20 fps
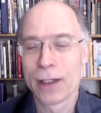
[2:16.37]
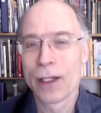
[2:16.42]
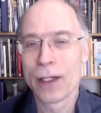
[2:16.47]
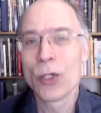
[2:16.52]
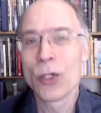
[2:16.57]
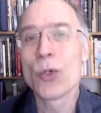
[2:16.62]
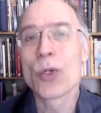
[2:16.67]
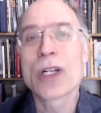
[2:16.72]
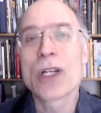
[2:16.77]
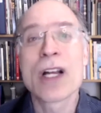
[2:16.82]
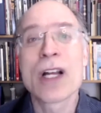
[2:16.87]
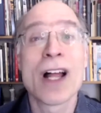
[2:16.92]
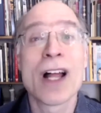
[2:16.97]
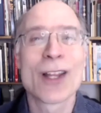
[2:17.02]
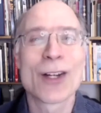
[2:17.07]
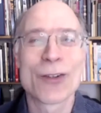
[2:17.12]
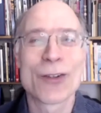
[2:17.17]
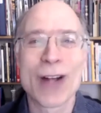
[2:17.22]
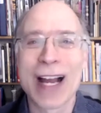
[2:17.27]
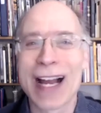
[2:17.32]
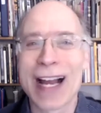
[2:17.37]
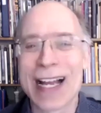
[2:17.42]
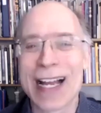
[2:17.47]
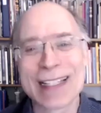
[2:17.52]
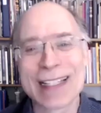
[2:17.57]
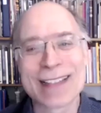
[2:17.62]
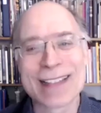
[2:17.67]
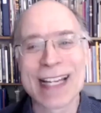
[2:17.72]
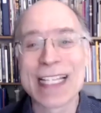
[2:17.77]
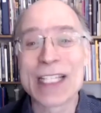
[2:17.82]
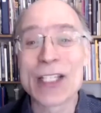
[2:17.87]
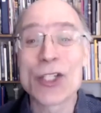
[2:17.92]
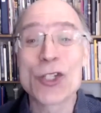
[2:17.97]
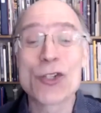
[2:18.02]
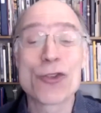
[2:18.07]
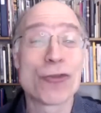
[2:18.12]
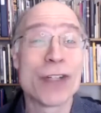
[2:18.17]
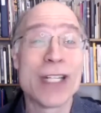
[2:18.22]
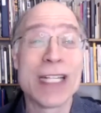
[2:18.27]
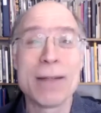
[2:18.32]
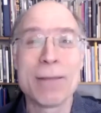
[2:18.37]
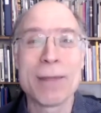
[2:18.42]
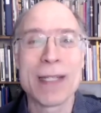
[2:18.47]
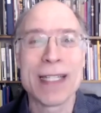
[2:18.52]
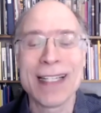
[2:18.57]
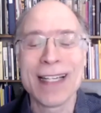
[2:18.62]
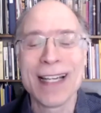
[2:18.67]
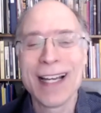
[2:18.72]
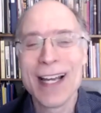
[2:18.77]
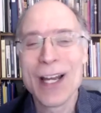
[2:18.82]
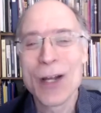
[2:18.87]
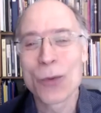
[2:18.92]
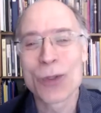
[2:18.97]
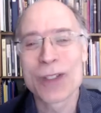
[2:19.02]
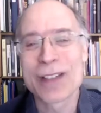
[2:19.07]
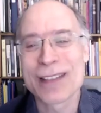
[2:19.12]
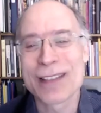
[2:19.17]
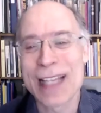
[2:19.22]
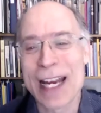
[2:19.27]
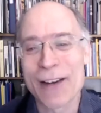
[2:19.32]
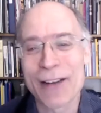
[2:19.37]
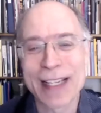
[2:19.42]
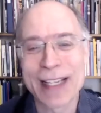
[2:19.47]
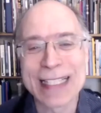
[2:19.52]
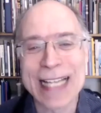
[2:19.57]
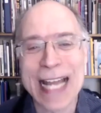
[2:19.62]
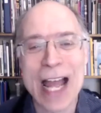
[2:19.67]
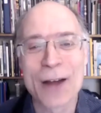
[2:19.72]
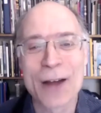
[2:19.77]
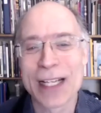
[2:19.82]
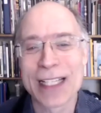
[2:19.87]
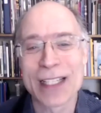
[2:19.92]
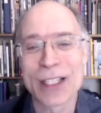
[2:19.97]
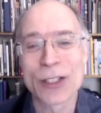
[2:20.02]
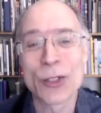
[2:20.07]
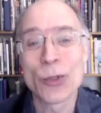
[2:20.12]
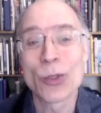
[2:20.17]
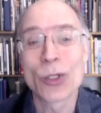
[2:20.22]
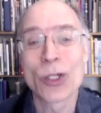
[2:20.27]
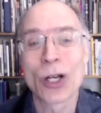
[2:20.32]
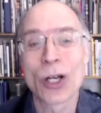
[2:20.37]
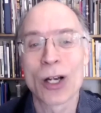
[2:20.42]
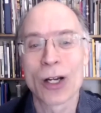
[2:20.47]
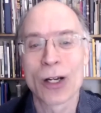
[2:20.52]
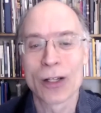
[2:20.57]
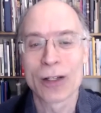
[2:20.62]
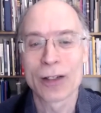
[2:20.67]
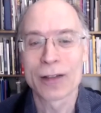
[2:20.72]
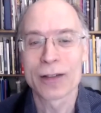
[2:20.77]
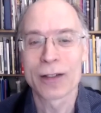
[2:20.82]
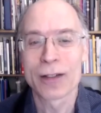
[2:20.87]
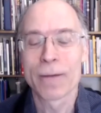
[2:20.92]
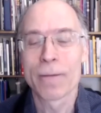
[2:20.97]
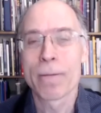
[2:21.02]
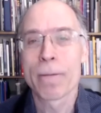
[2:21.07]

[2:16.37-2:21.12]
who, colorized and dreamy, was staring down at the two girls.